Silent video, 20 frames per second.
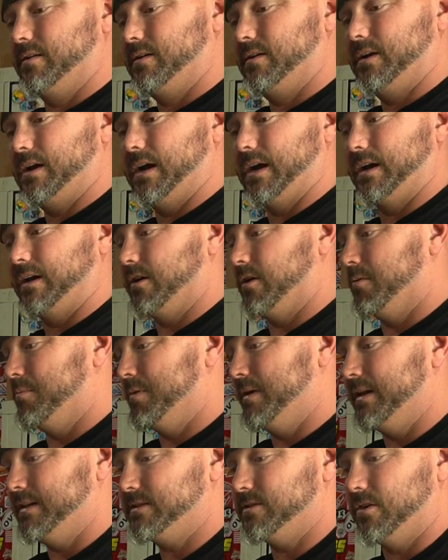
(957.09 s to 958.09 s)

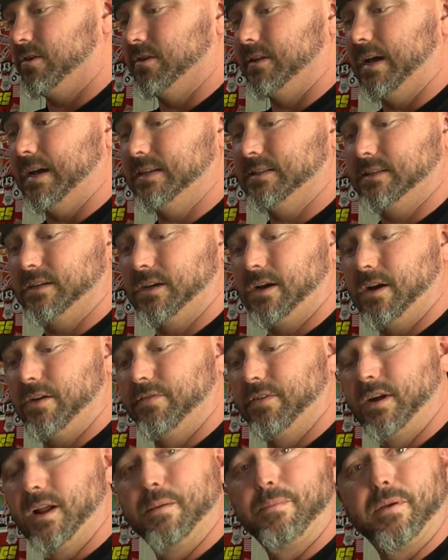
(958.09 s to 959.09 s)
but it's all nice and
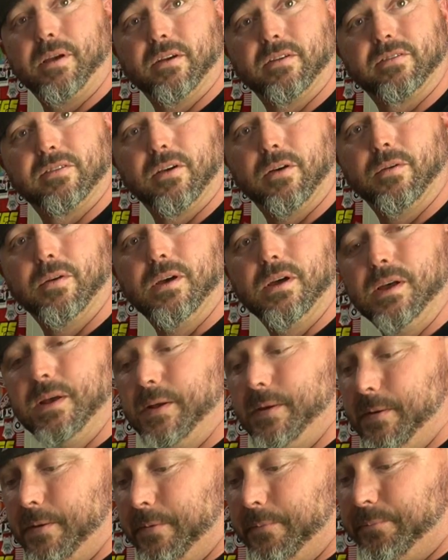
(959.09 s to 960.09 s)
covered up here. So
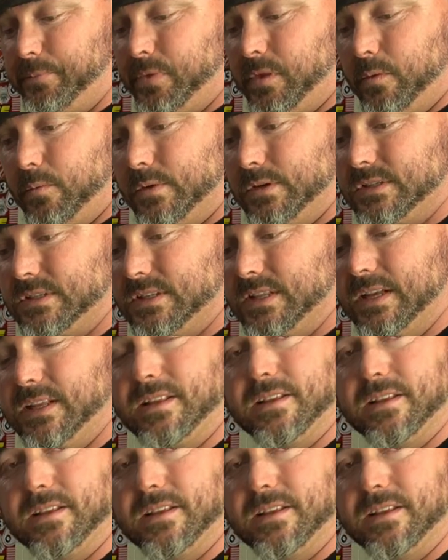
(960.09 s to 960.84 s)
we'll slit